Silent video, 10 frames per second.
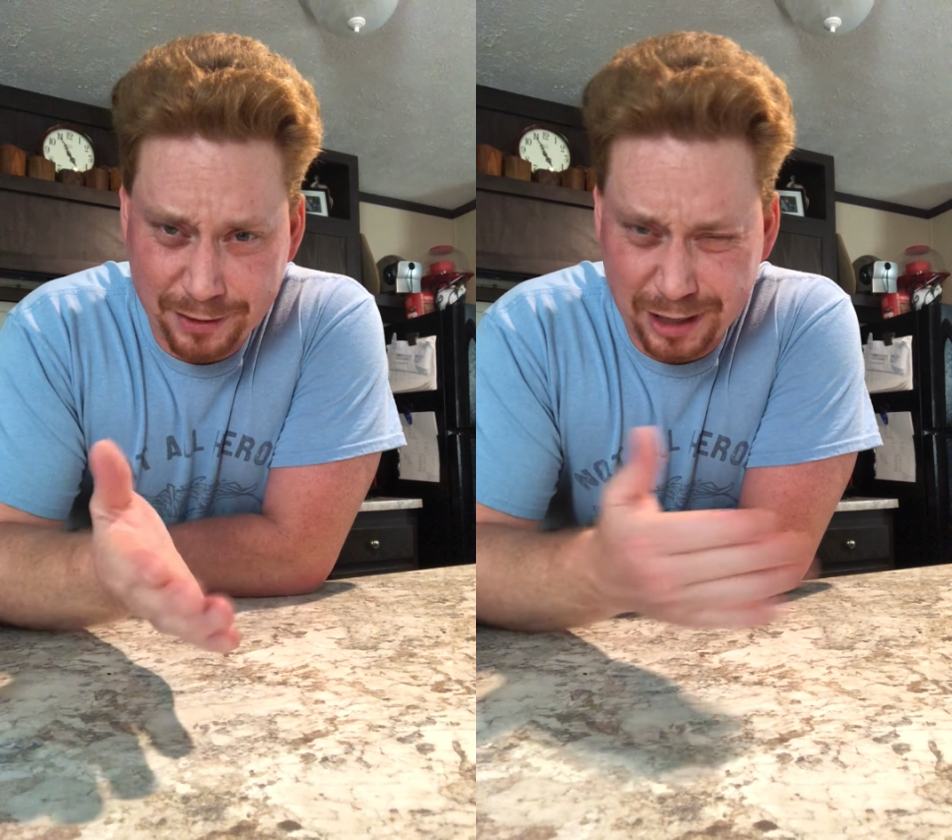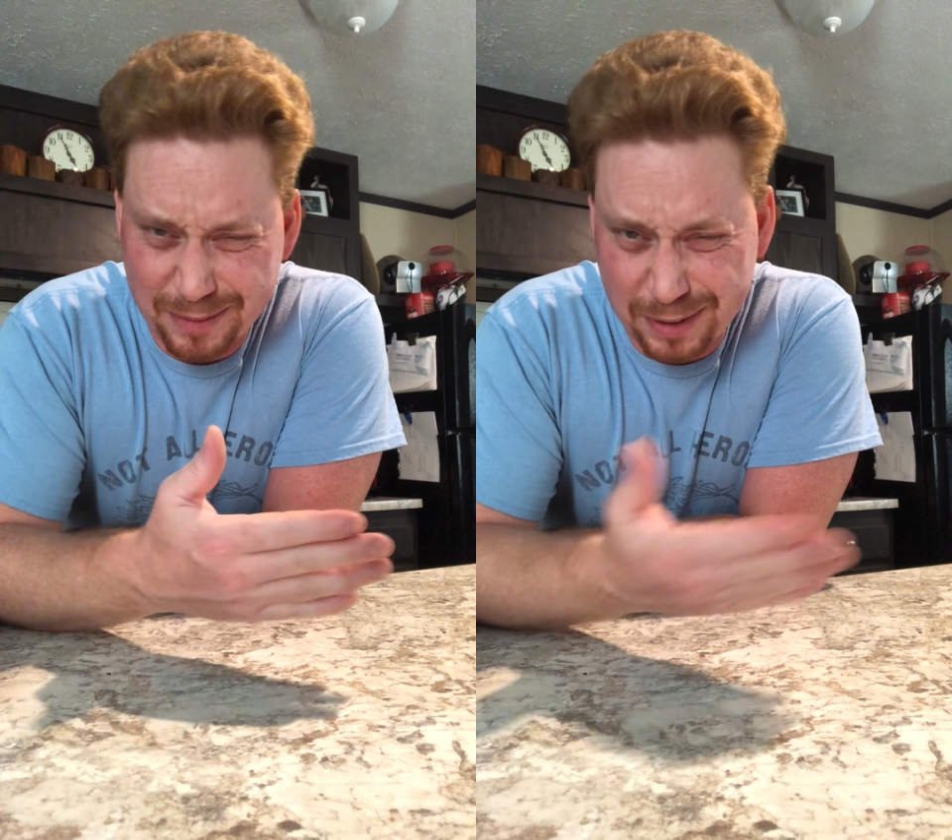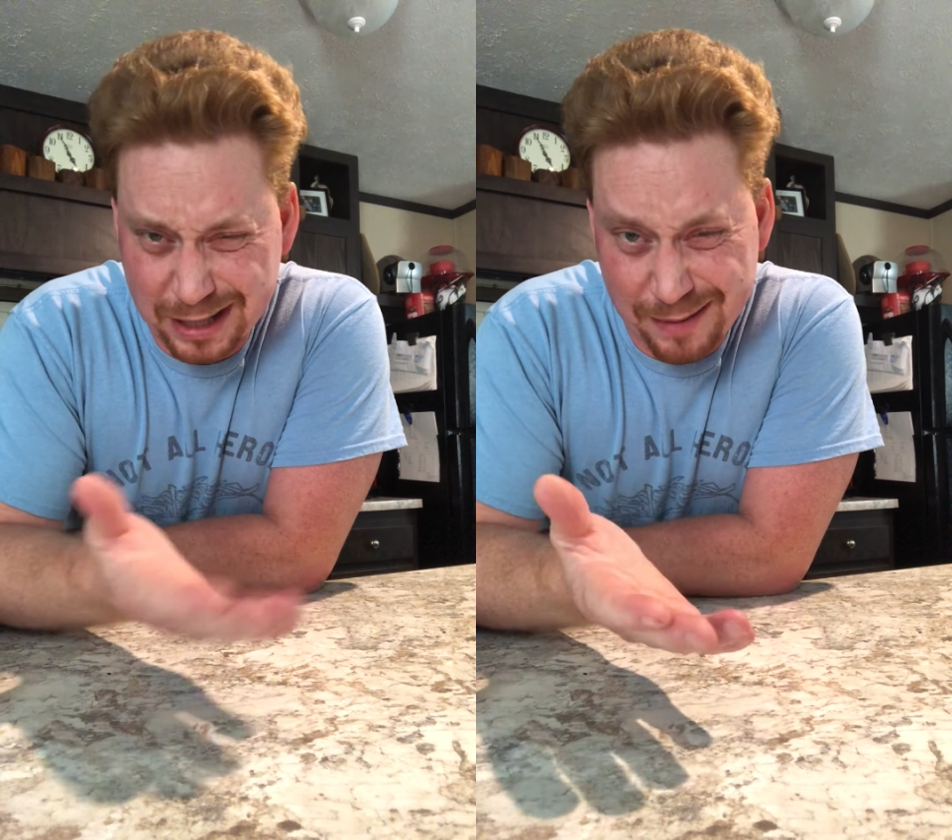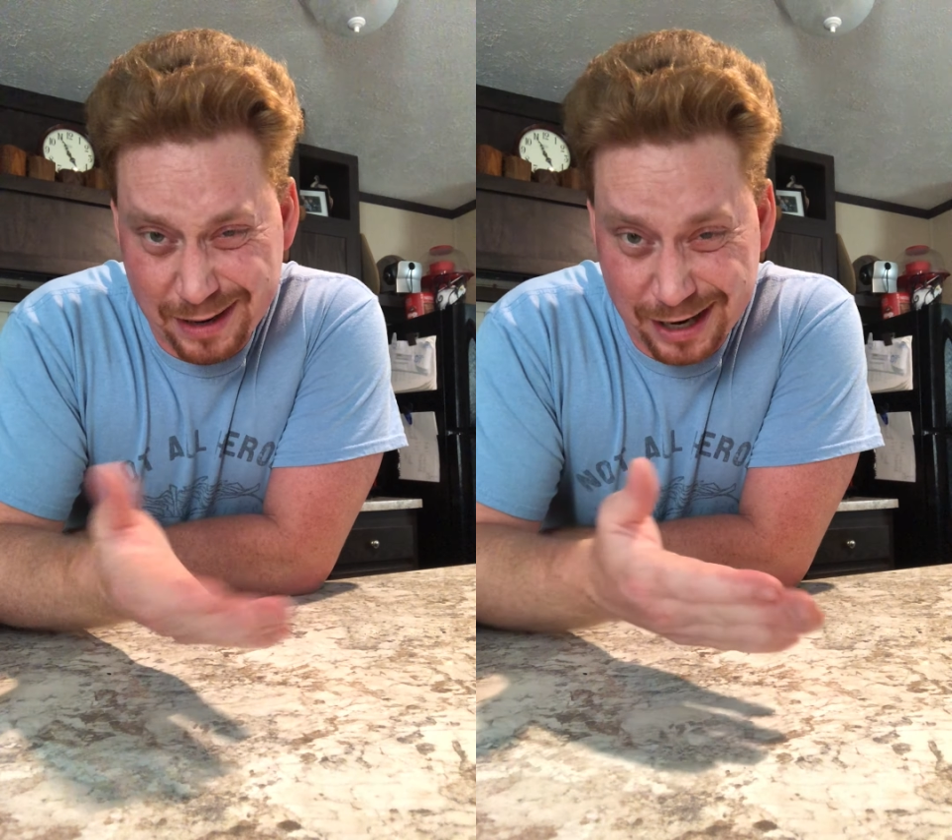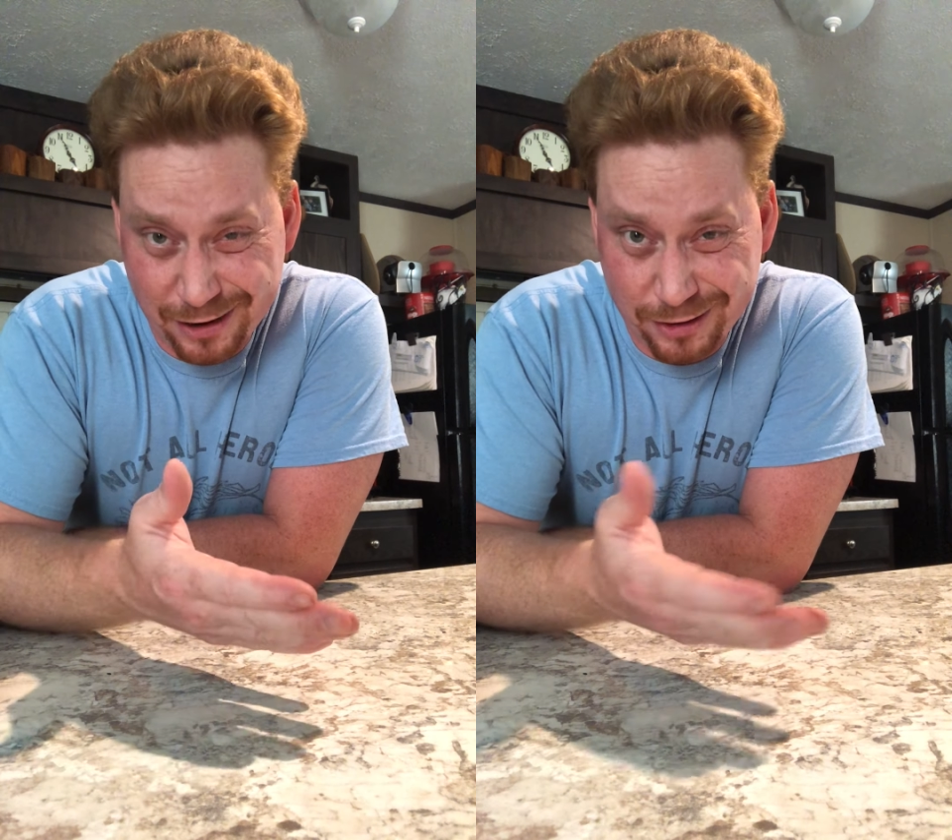You're going to put
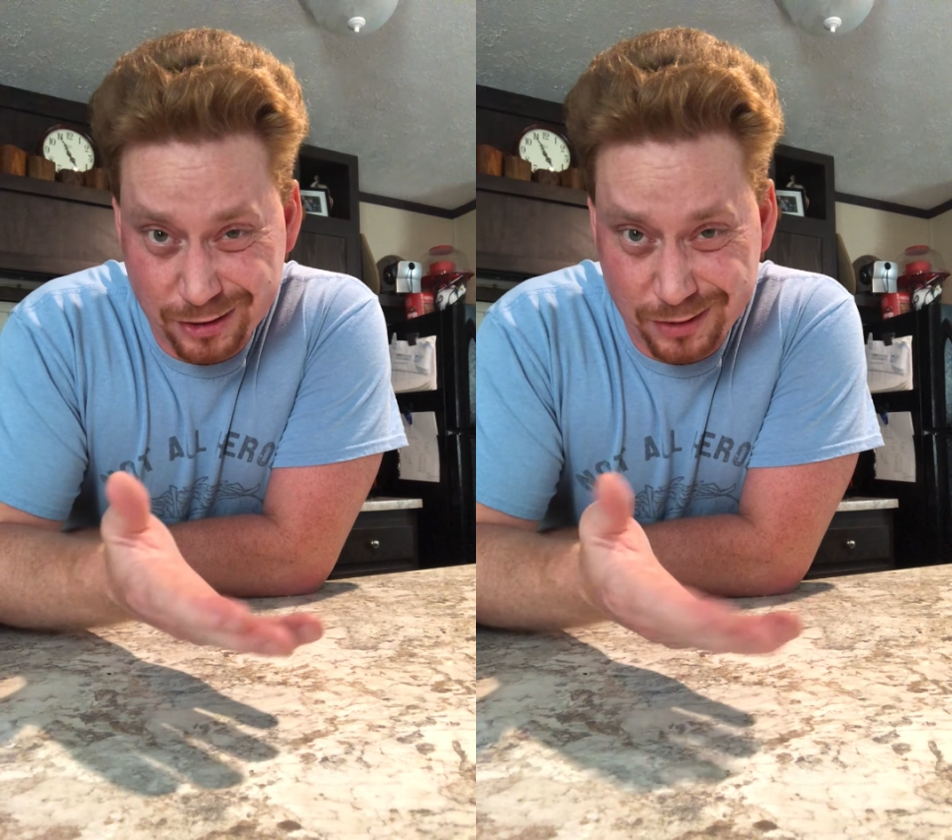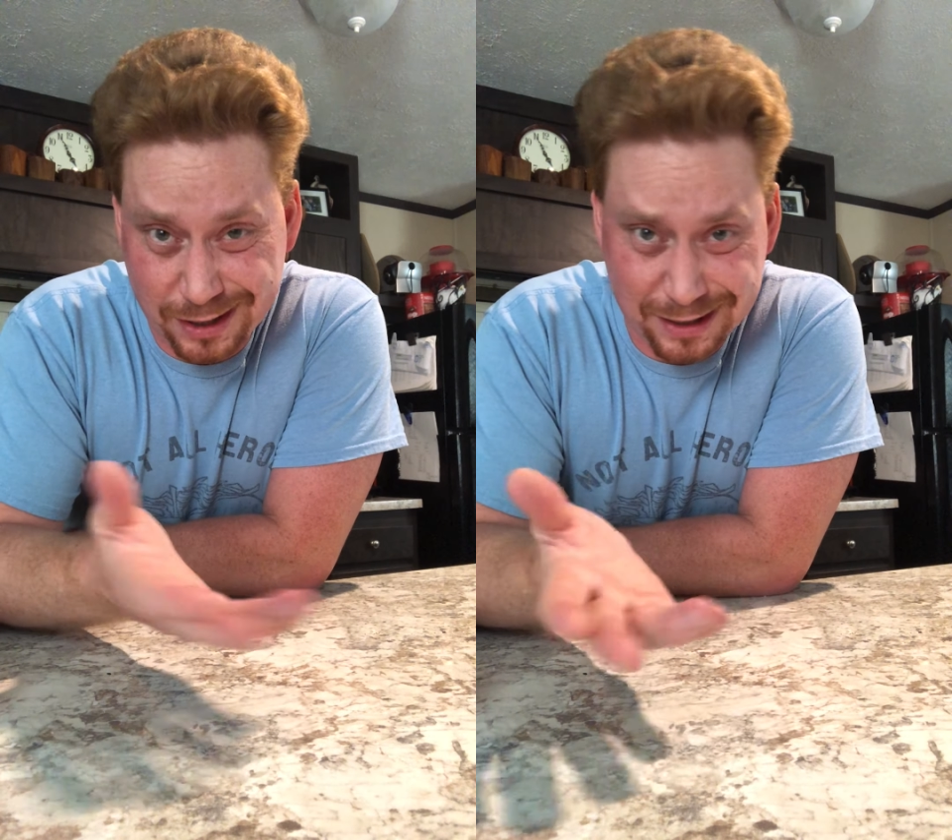lemon on your tuna.